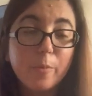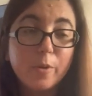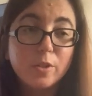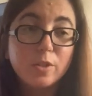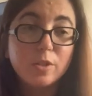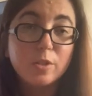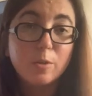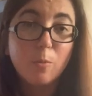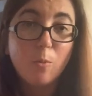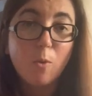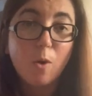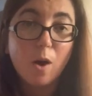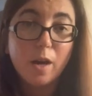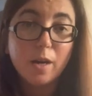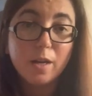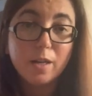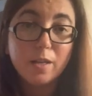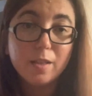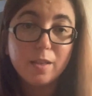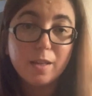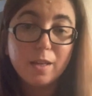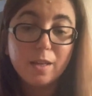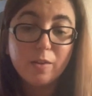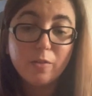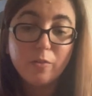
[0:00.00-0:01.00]
put some
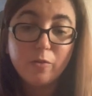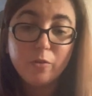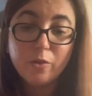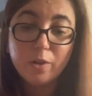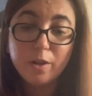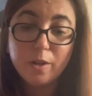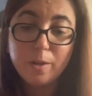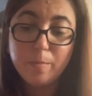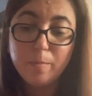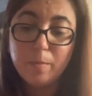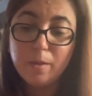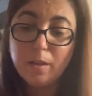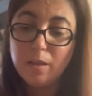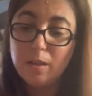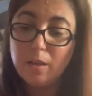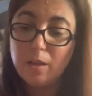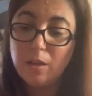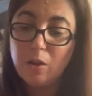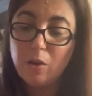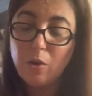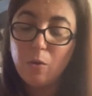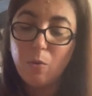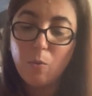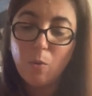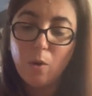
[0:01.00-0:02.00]
water there for them,
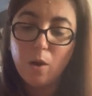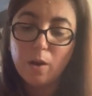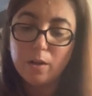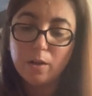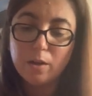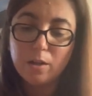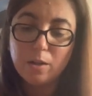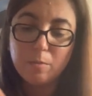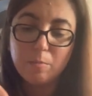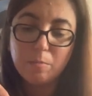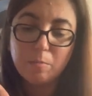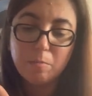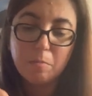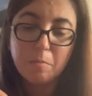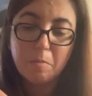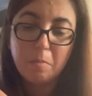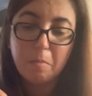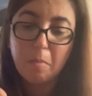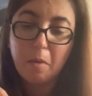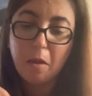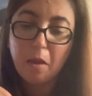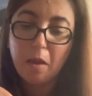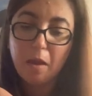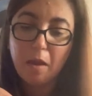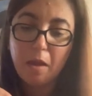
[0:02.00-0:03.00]
water them
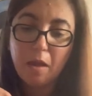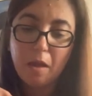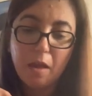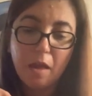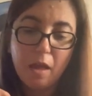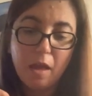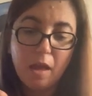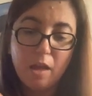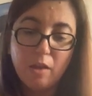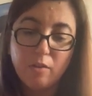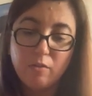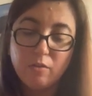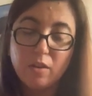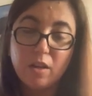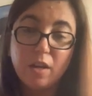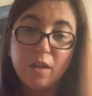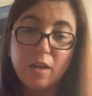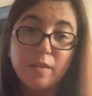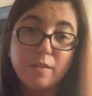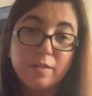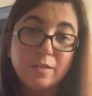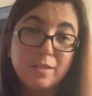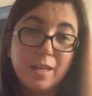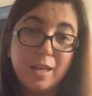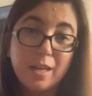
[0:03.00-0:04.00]
every
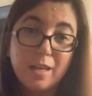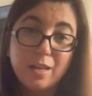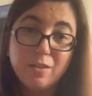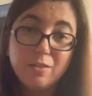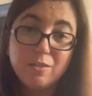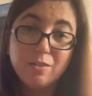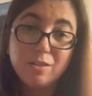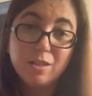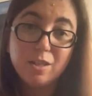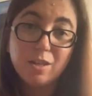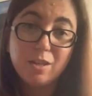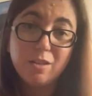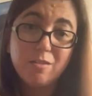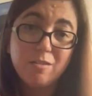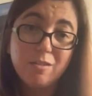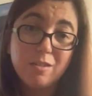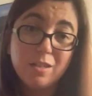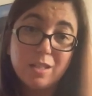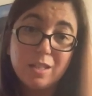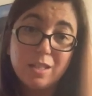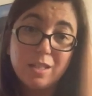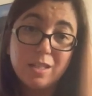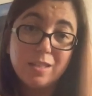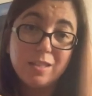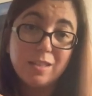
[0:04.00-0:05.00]
other day or so,
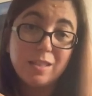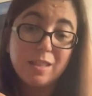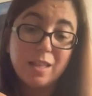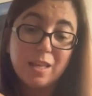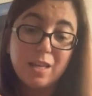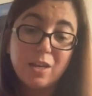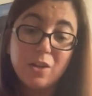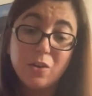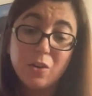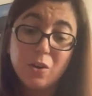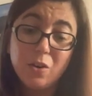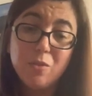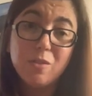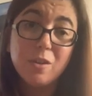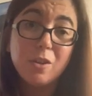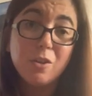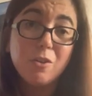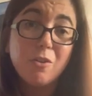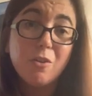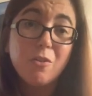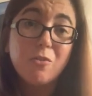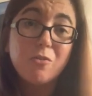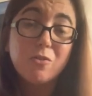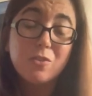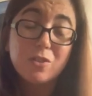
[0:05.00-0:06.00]
and they grow
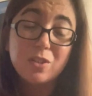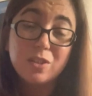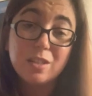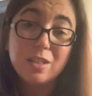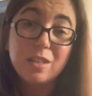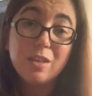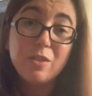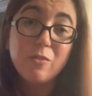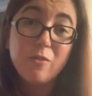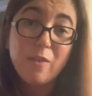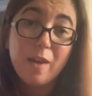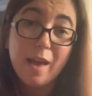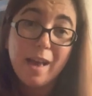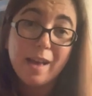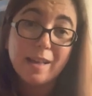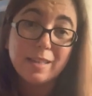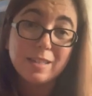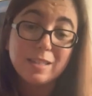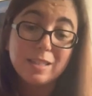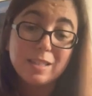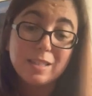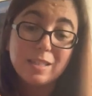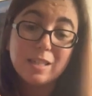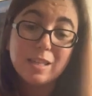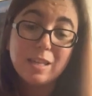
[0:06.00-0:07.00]
really
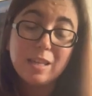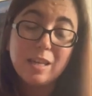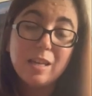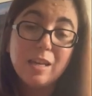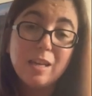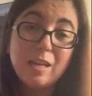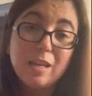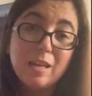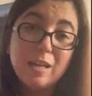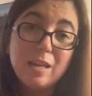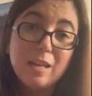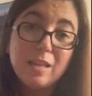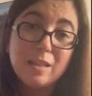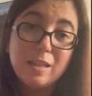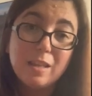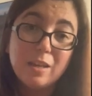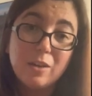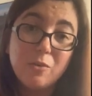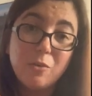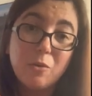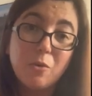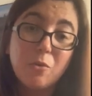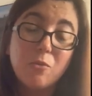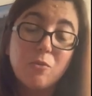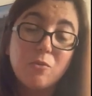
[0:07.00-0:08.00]
fast.
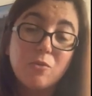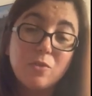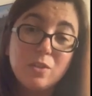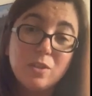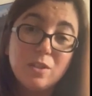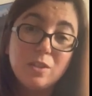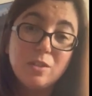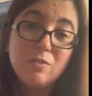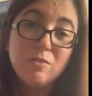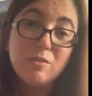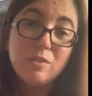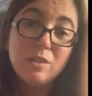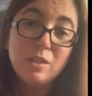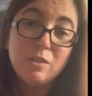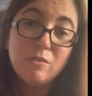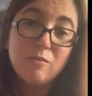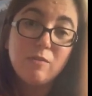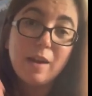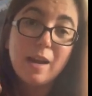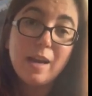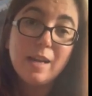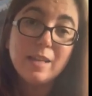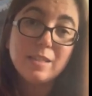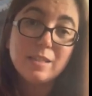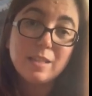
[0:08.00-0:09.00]
They grow really, really
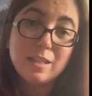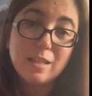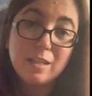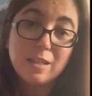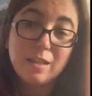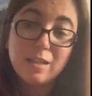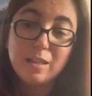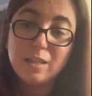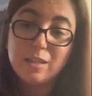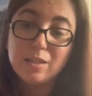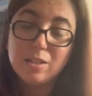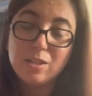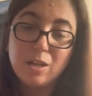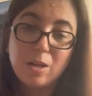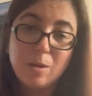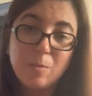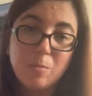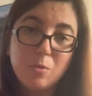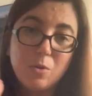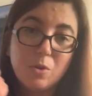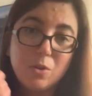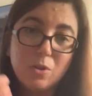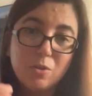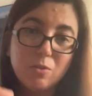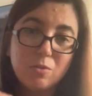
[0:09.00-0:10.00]
fast, and then they
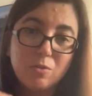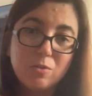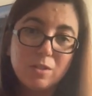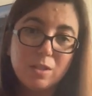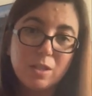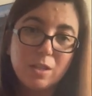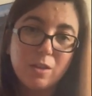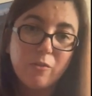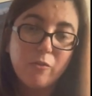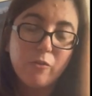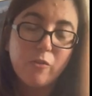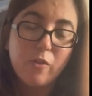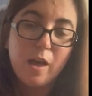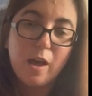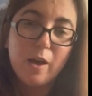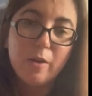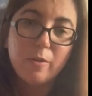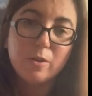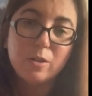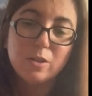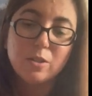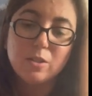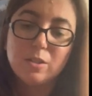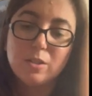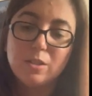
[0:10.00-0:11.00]
start producing
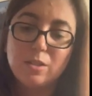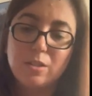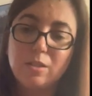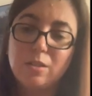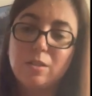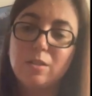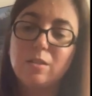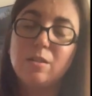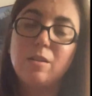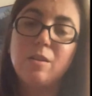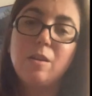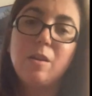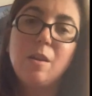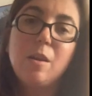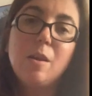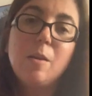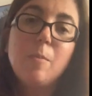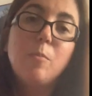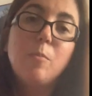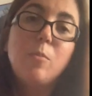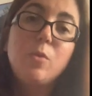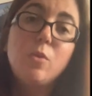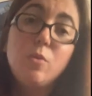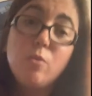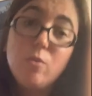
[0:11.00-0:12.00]
flowers, and
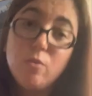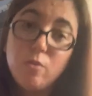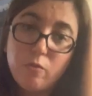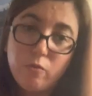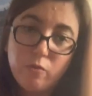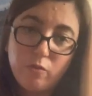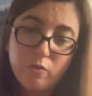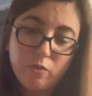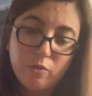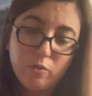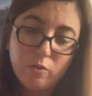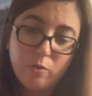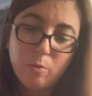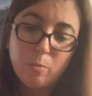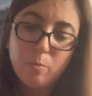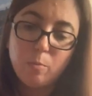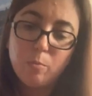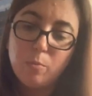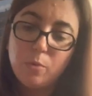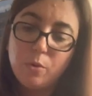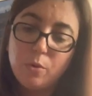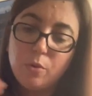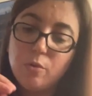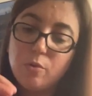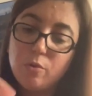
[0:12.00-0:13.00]
beautiful,
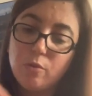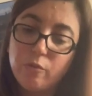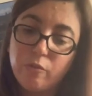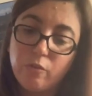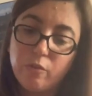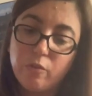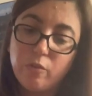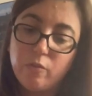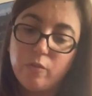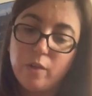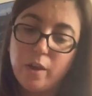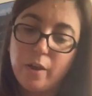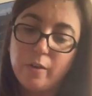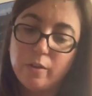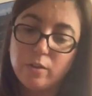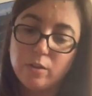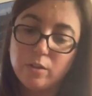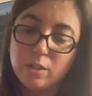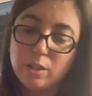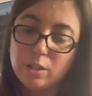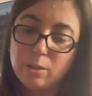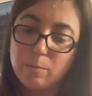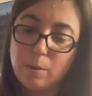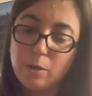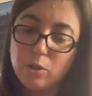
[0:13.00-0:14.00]
beautiful
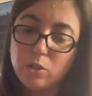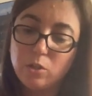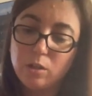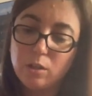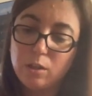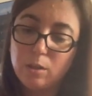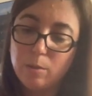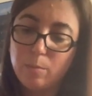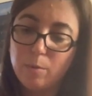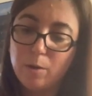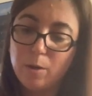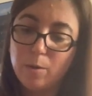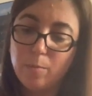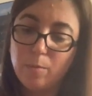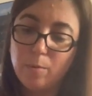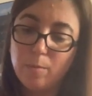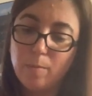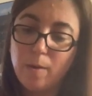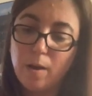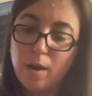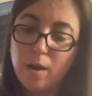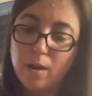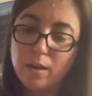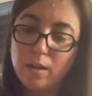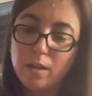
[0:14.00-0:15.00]
flowers, especially the
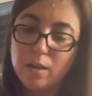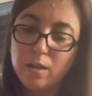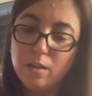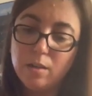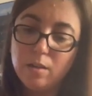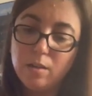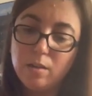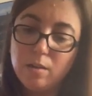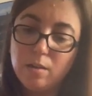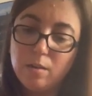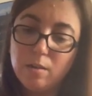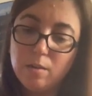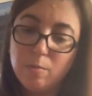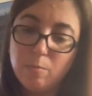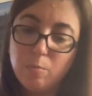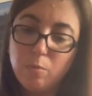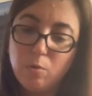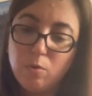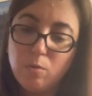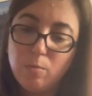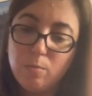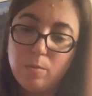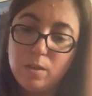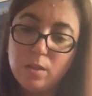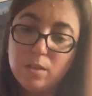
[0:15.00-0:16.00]
purple potted
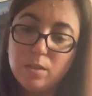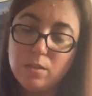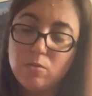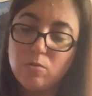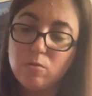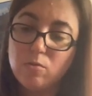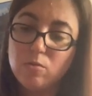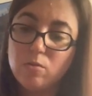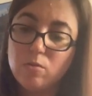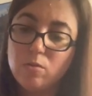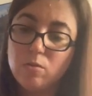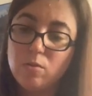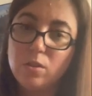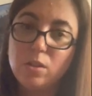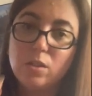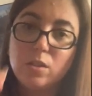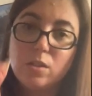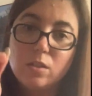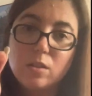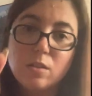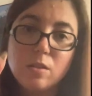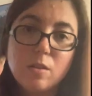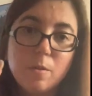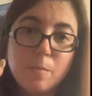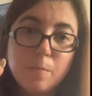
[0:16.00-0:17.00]
pole beans. Those are
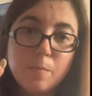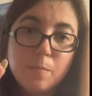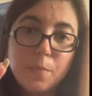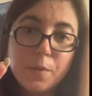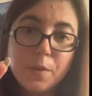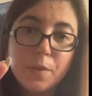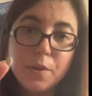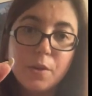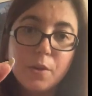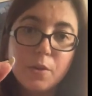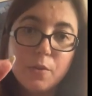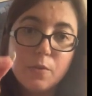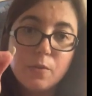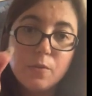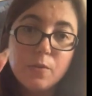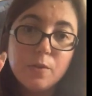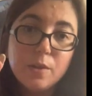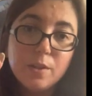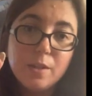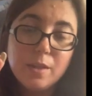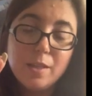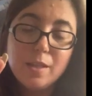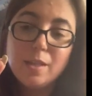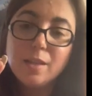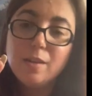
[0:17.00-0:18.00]
these
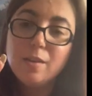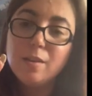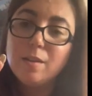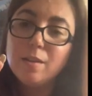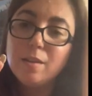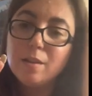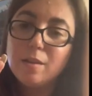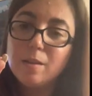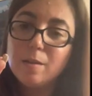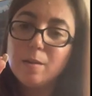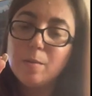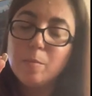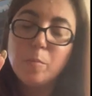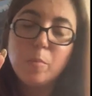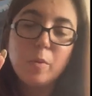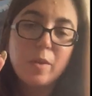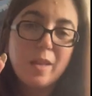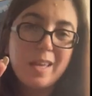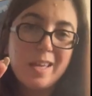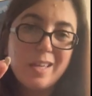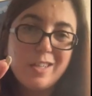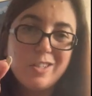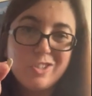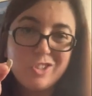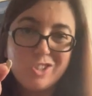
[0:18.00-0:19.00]
really
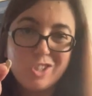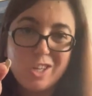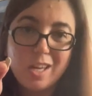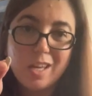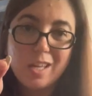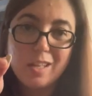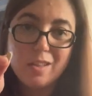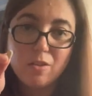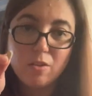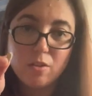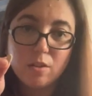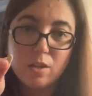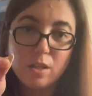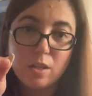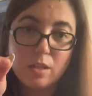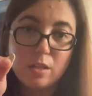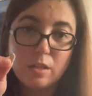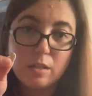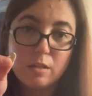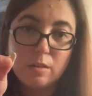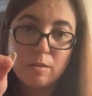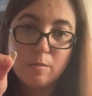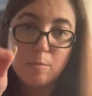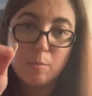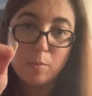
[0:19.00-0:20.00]
plain Jane
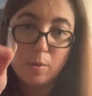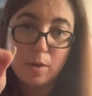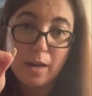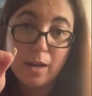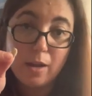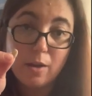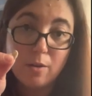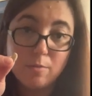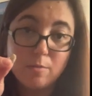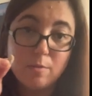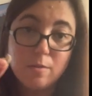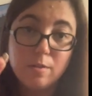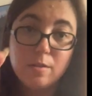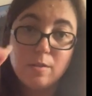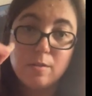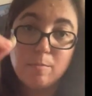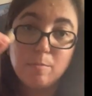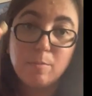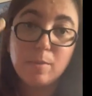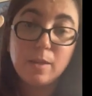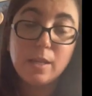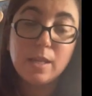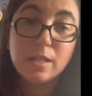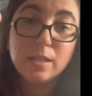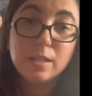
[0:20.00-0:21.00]
looking brown
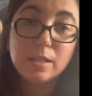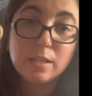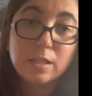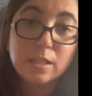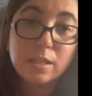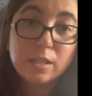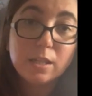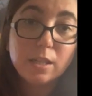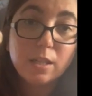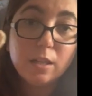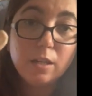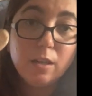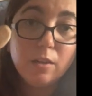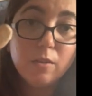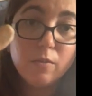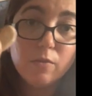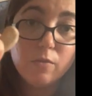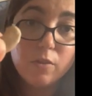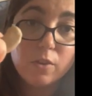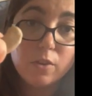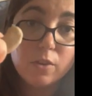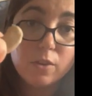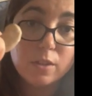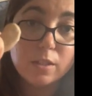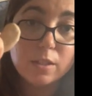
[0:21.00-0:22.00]
beans here,
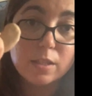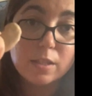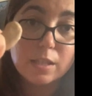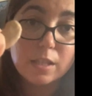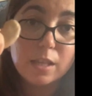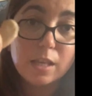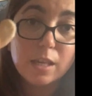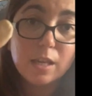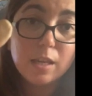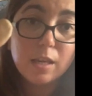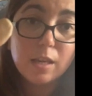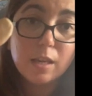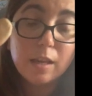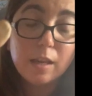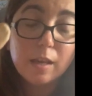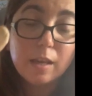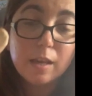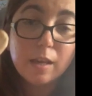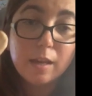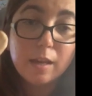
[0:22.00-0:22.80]
if you can see.